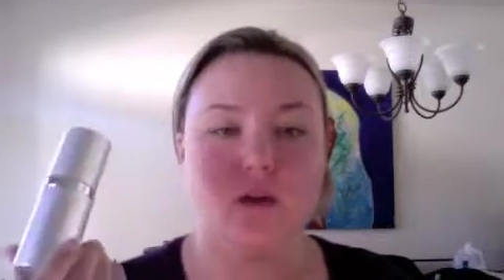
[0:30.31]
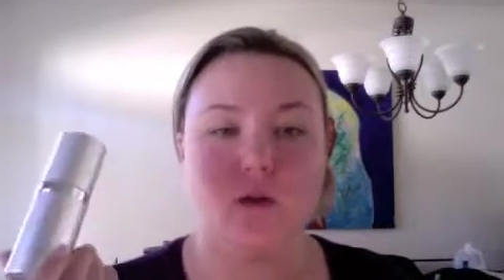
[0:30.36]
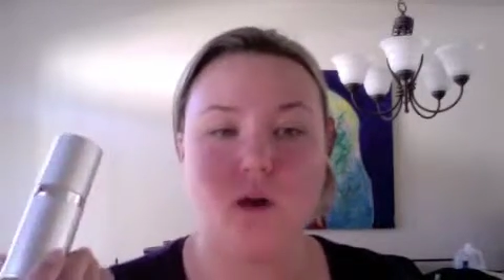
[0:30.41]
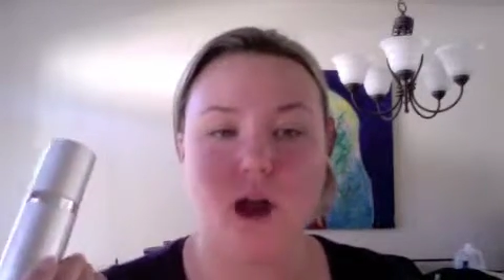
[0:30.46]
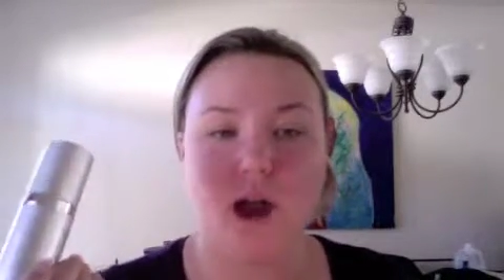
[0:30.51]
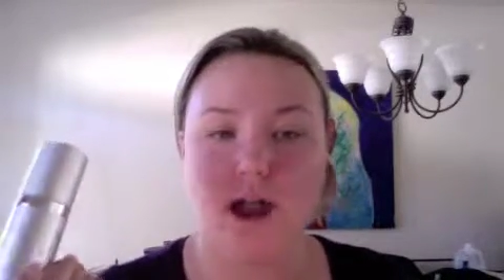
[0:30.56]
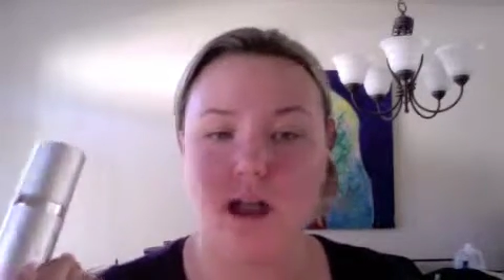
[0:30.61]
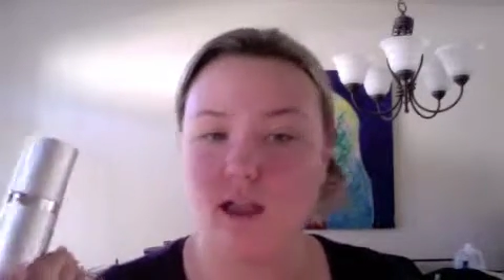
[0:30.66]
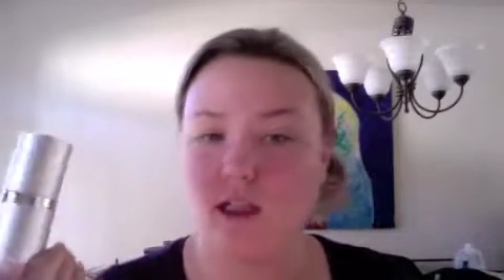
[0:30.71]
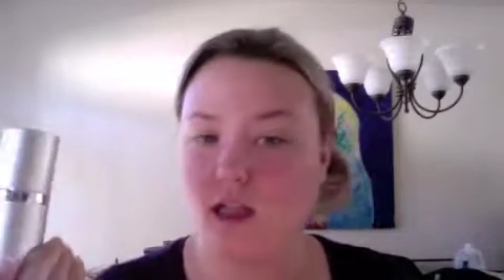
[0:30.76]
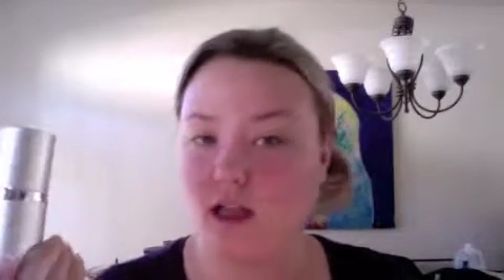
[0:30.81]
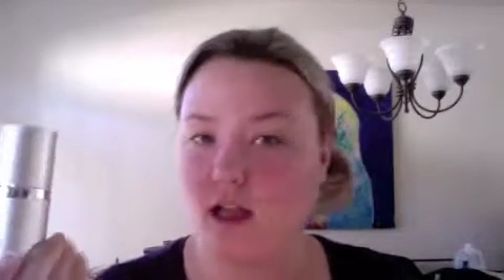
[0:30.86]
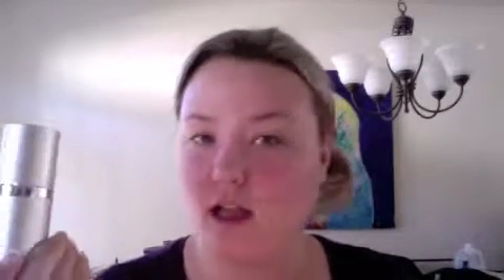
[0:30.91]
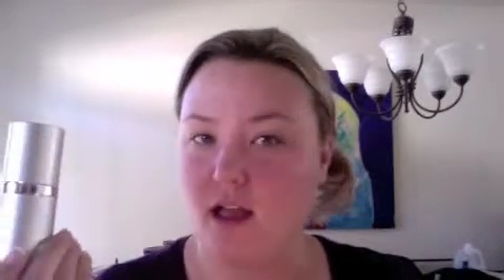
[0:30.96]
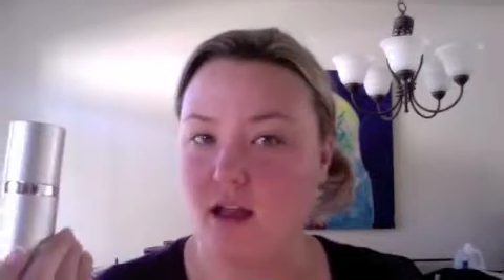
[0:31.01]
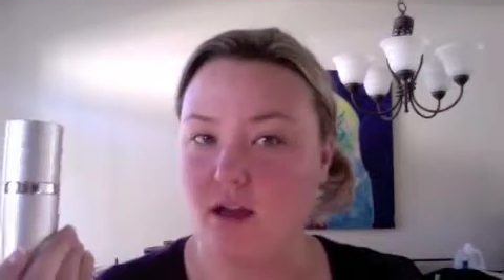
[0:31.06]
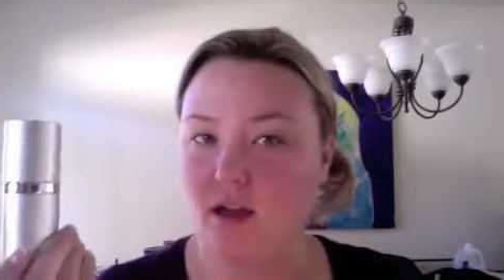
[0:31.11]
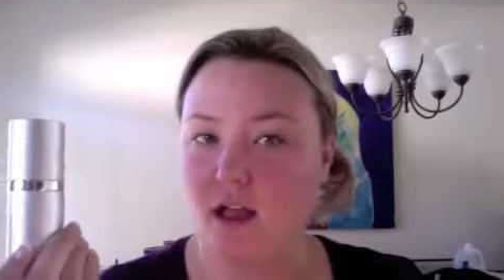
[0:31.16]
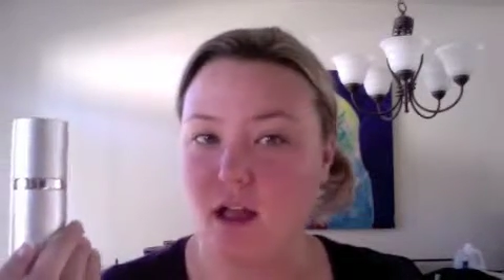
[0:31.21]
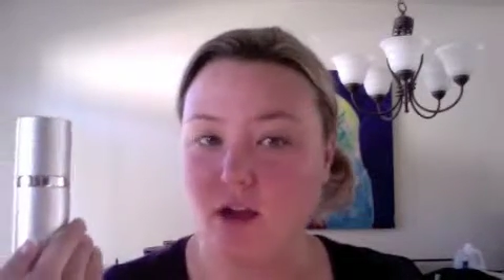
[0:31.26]

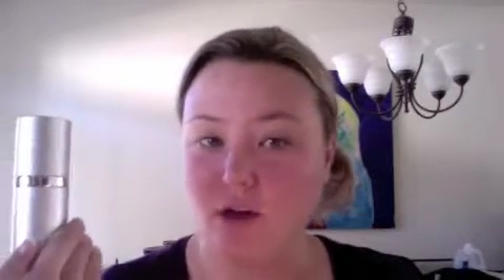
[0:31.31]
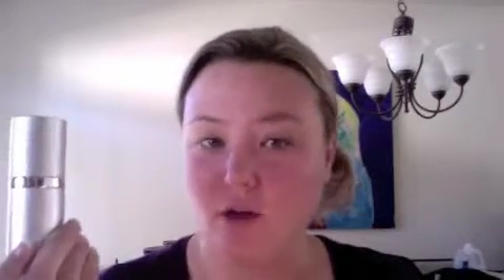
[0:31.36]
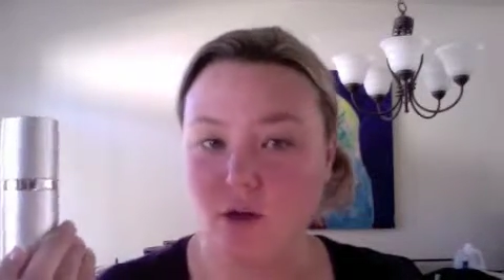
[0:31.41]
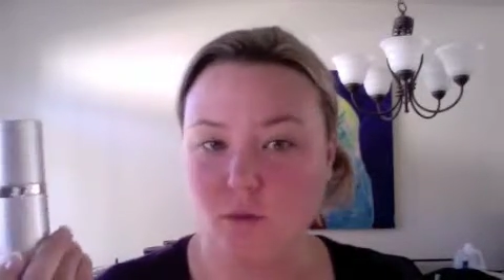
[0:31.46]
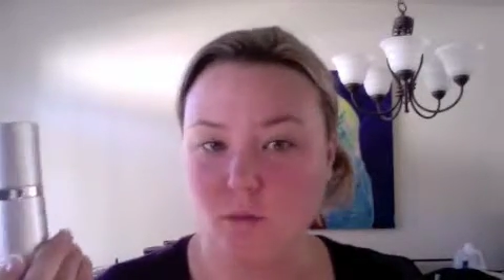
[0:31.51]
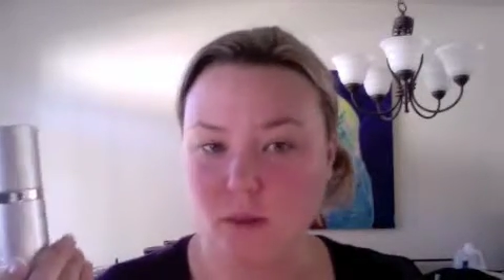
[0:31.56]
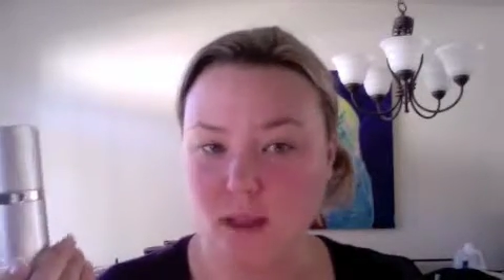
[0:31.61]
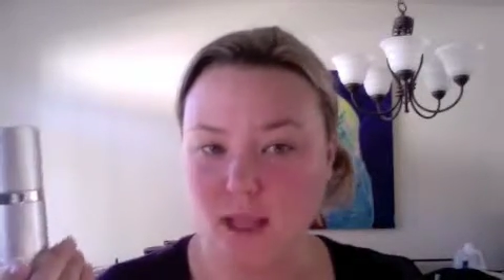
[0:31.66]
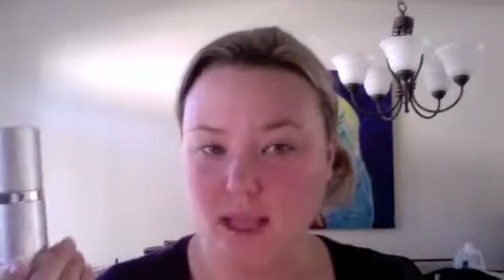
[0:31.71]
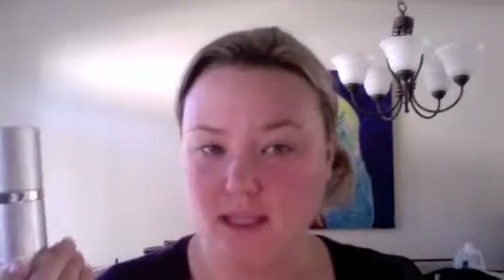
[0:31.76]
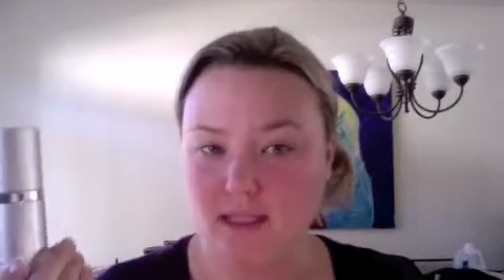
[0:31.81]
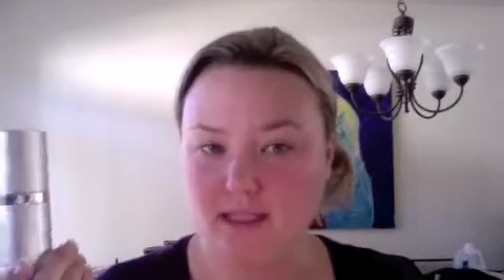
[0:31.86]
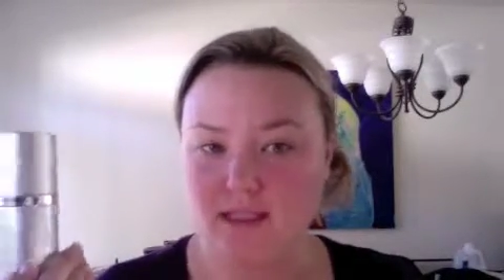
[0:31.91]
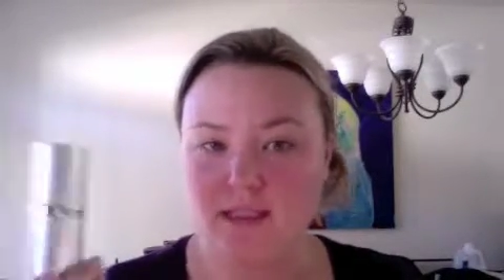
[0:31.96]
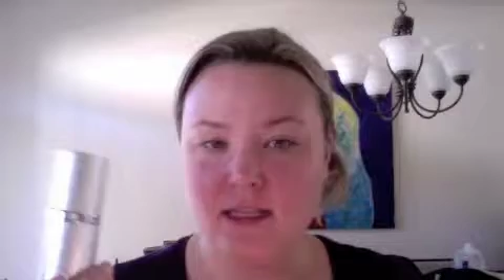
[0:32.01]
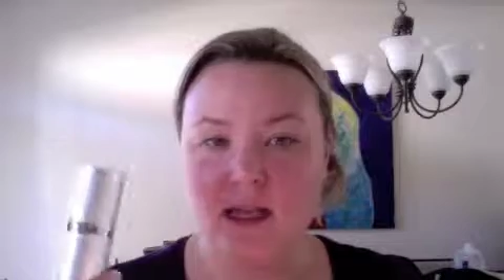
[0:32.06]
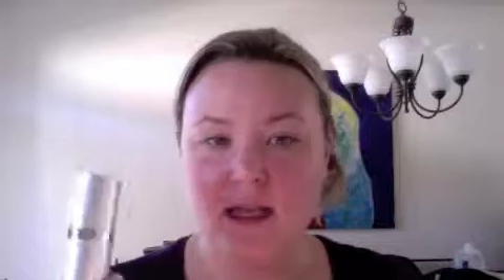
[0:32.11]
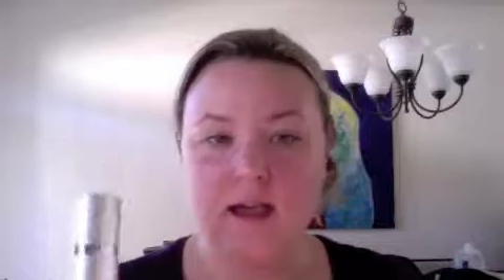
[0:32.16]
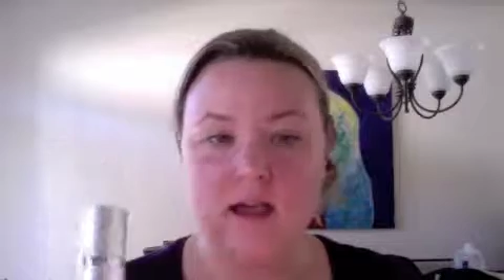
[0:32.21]
Kryolan Underbase.